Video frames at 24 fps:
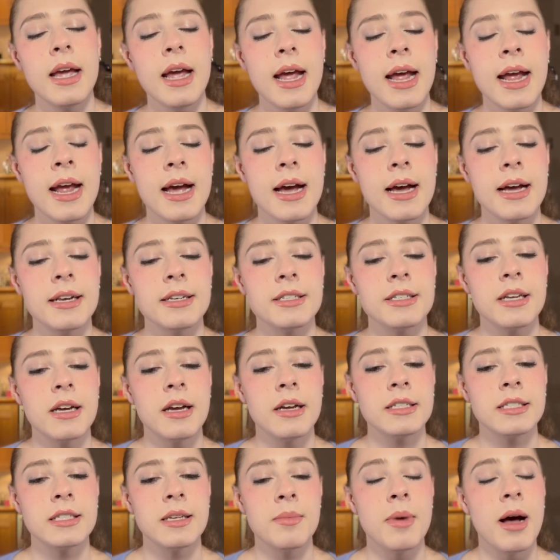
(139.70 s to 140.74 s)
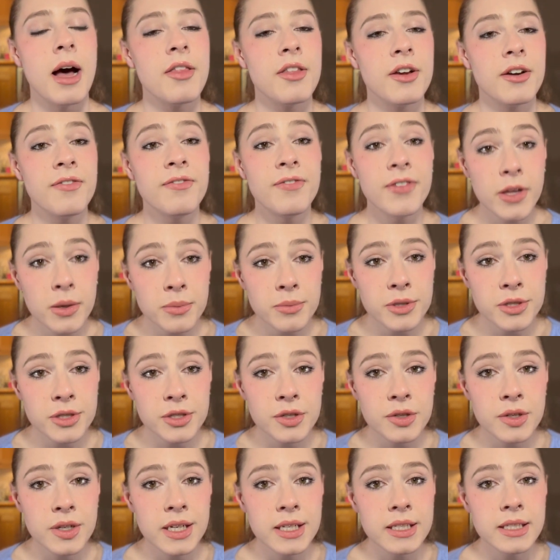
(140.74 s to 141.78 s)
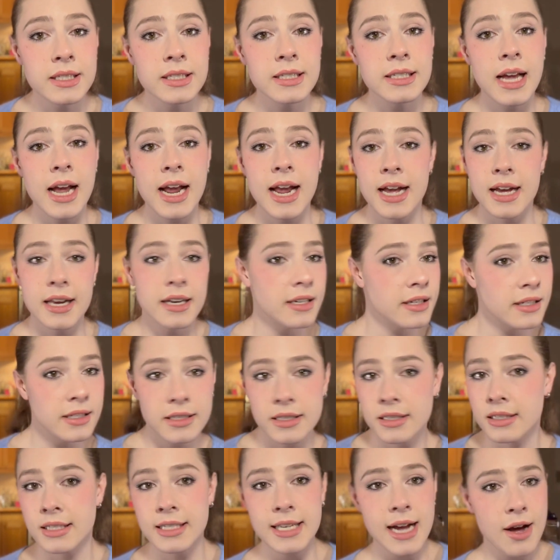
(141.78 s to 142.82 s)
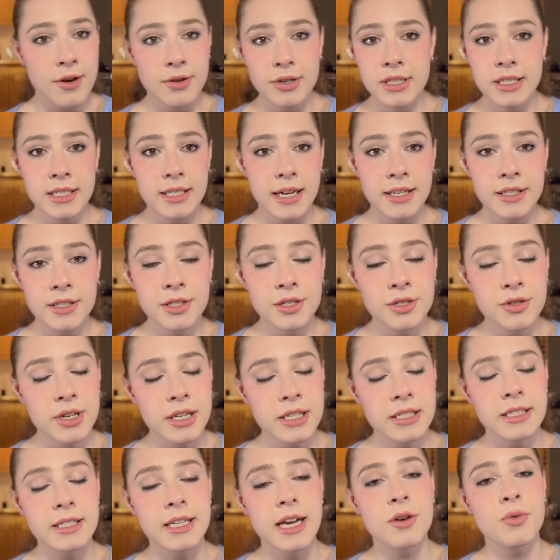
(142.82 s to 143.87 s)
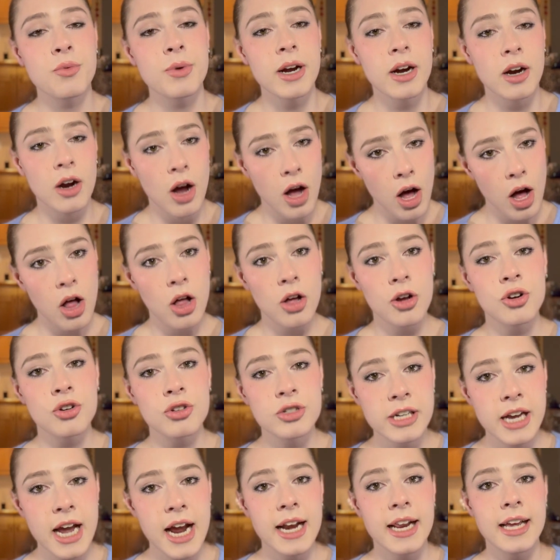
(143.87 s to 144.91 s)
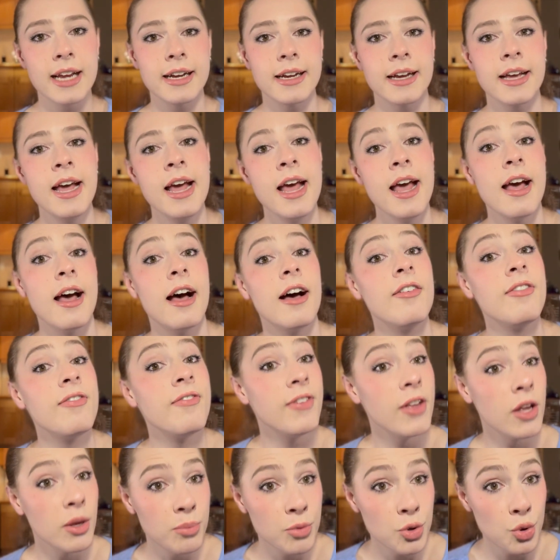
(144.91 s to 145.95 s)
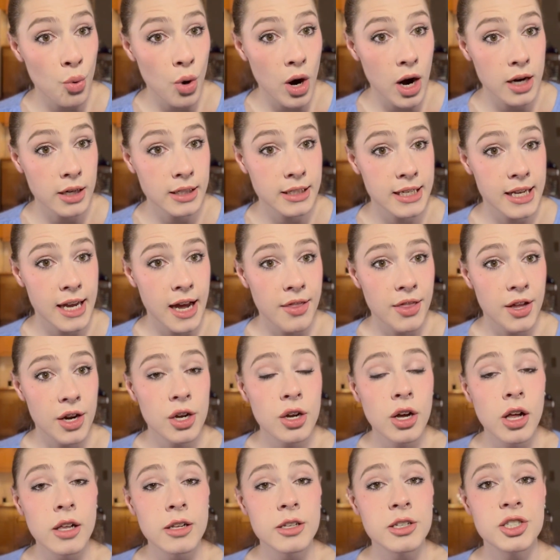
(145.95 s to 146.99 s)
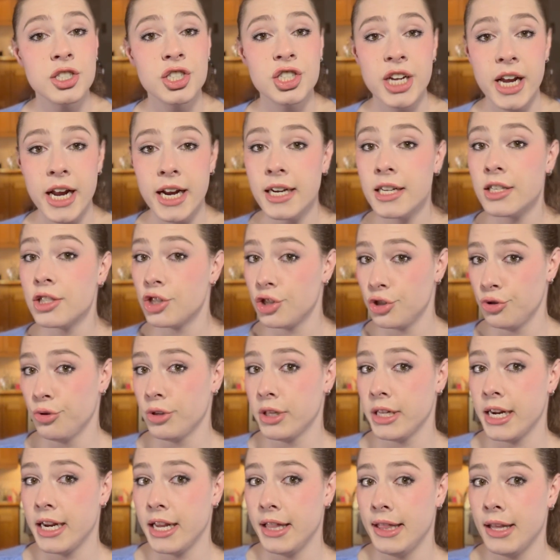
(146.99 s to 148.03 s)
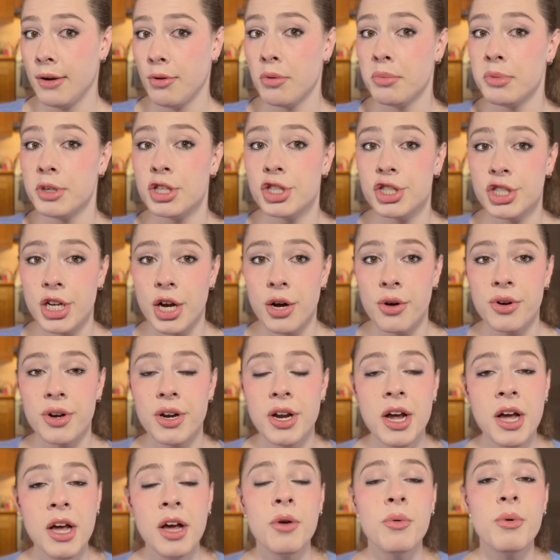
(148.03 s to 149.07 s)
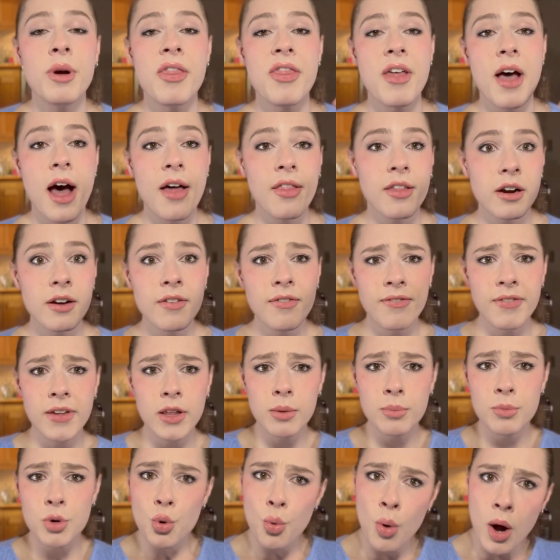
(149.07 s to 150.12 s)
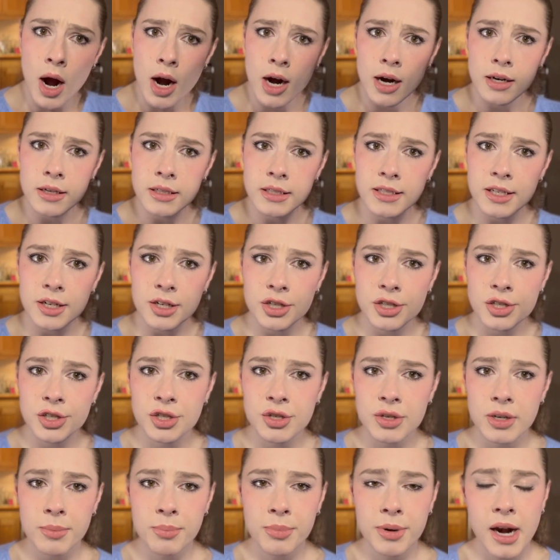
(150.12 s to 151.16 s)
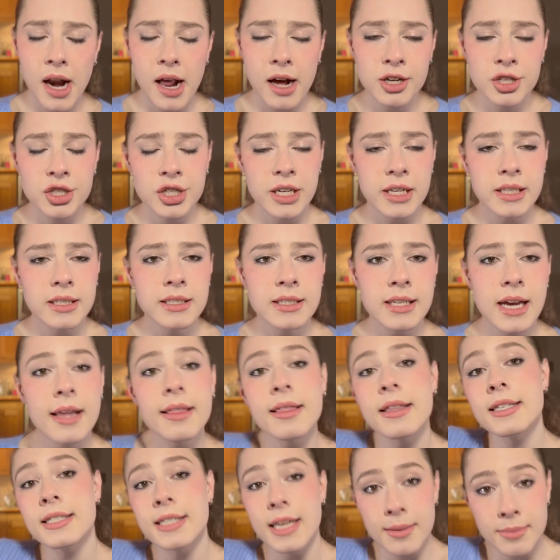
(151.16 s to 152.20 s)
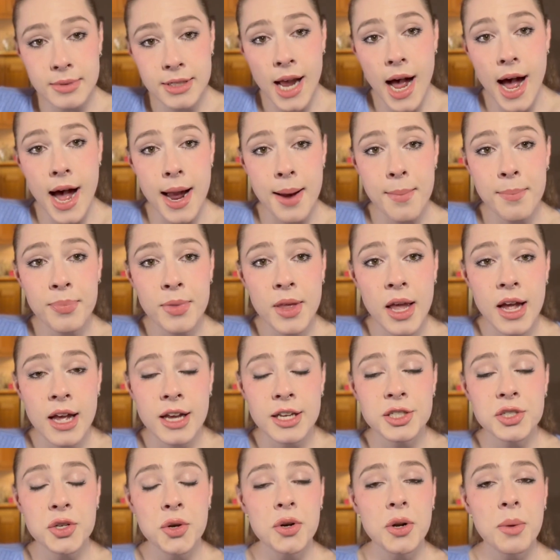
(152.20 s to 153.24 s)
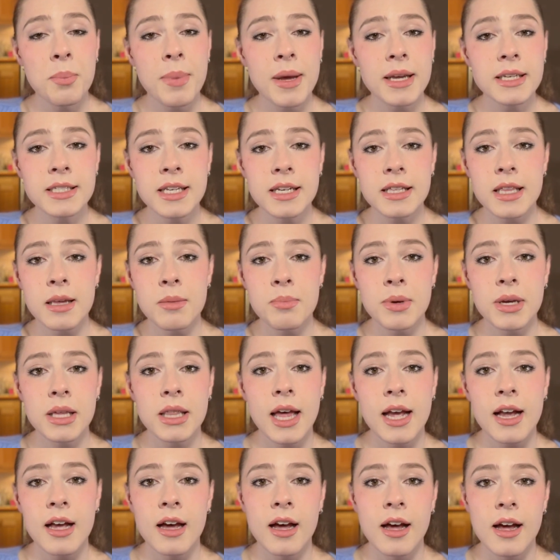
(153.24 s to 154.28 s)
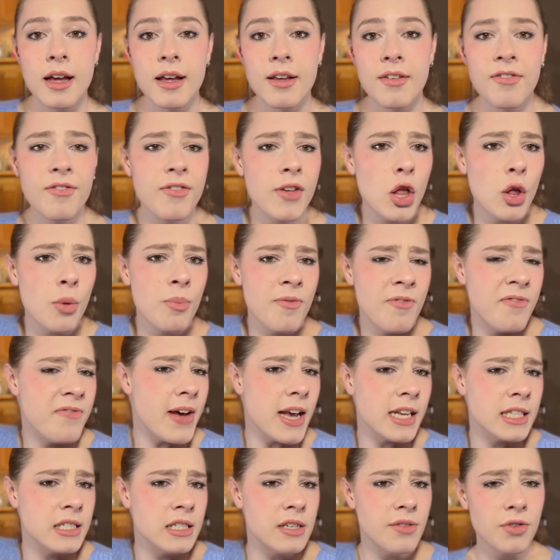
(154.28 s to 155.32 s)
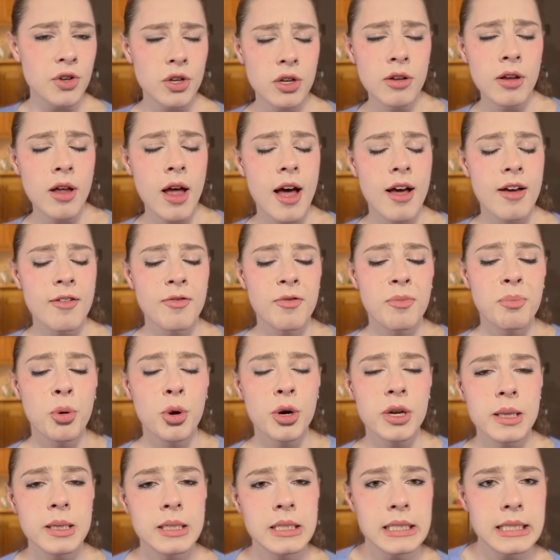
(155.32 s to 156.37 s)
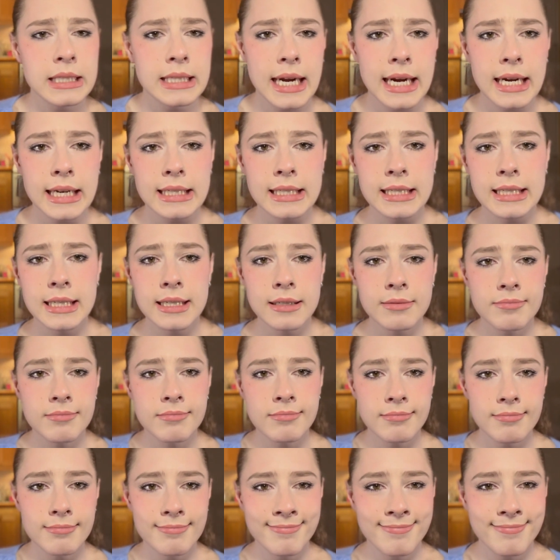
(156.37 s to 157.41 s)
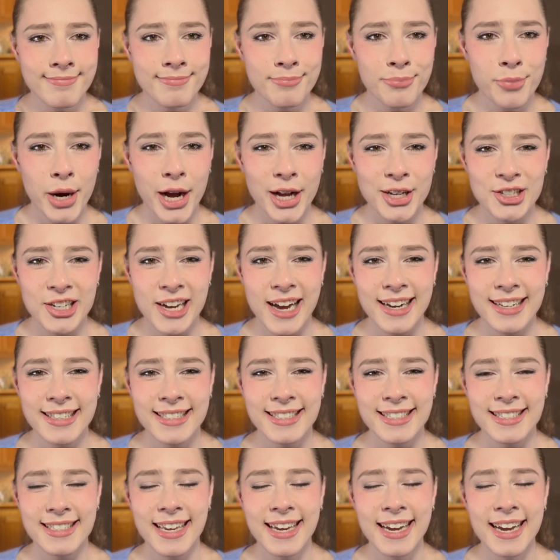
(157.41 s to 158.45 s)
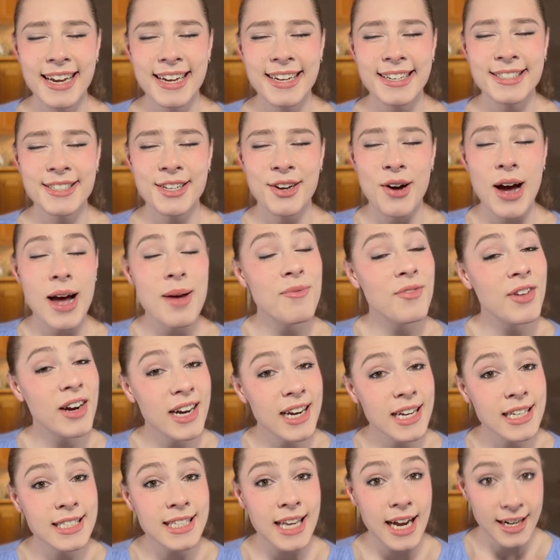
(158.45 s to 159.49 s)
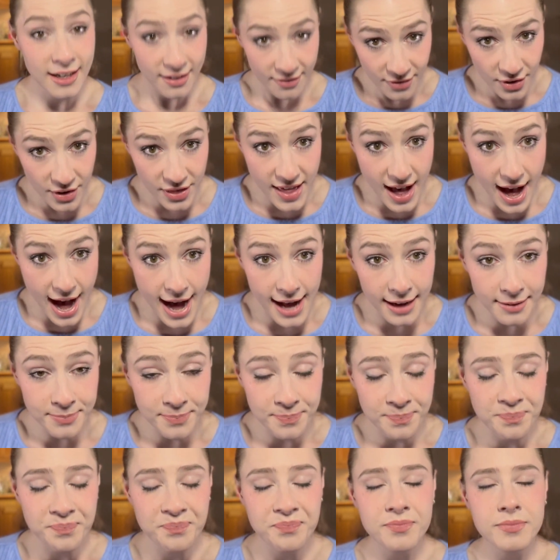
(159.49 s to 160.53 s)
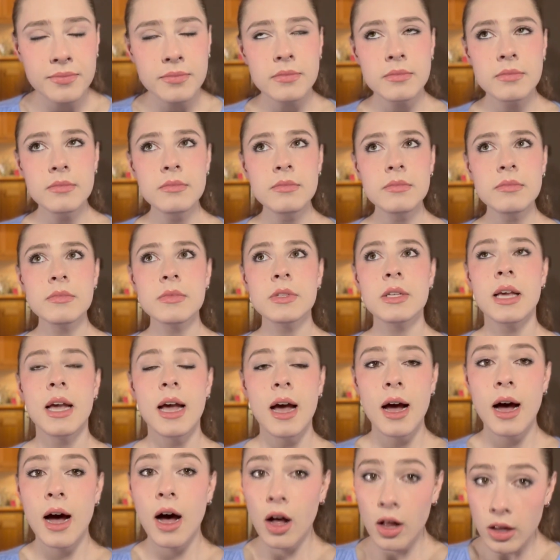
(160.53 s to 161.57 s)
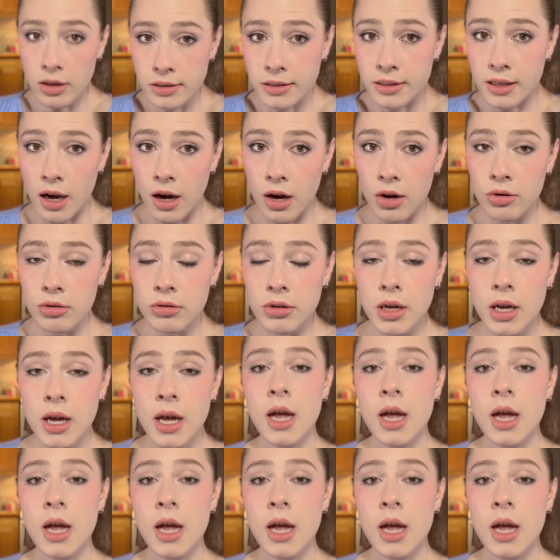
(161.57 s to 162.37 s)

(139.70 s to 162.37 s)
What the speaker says: And some other film students and sound design students, and we are all creating a film noir together called Jane and Julian that will be shown with other film noirs that are student productions at the same time. So it'll basically be like a film festival of Portland State projects. So I'm very excited for that. Also,